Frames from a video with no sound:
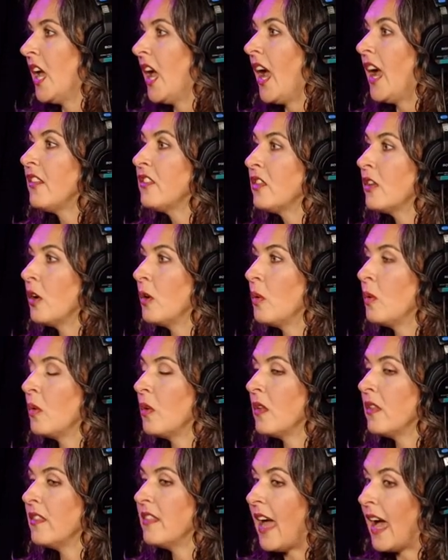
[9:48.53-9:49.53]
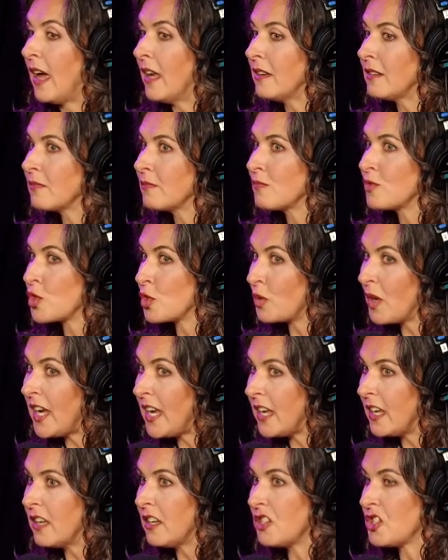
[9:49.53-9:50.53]
And so that
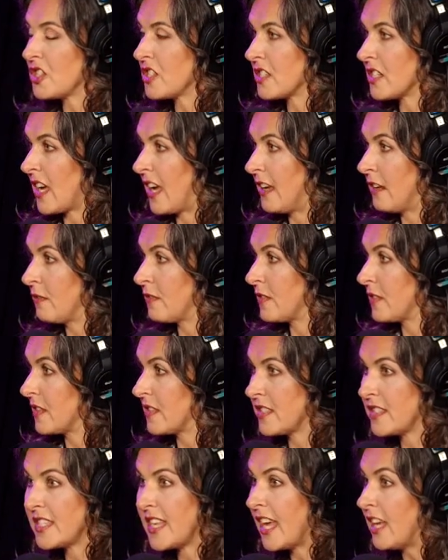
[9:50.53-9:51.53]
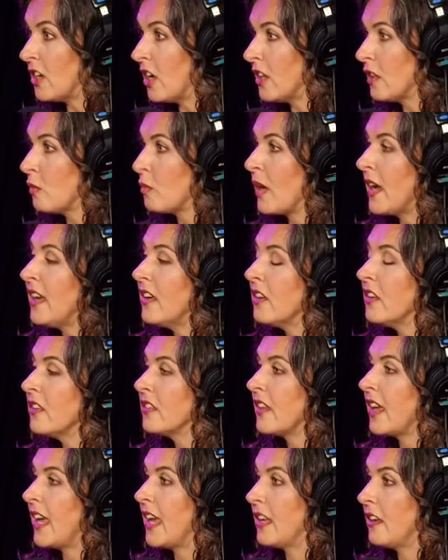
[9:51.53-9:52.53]
train just kind of stayed on the rails
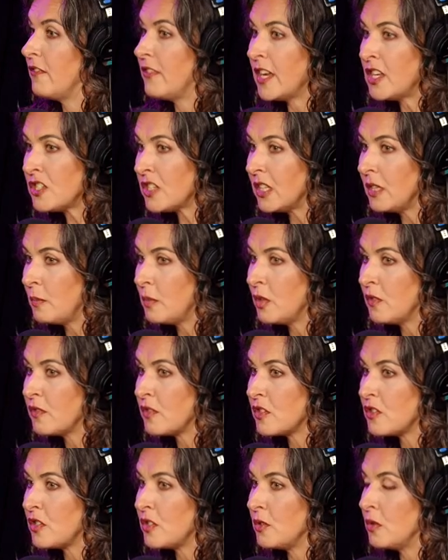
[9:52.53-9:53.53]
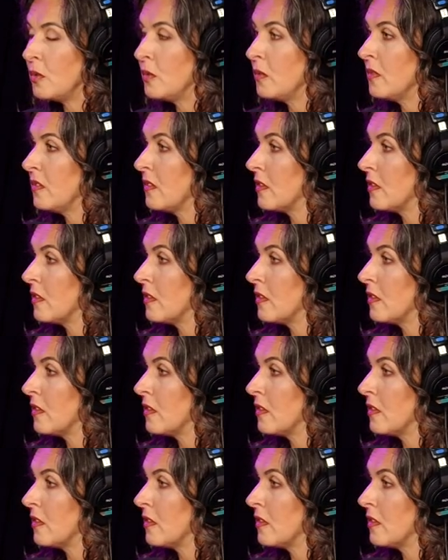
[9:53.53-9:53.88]
and eventually moved to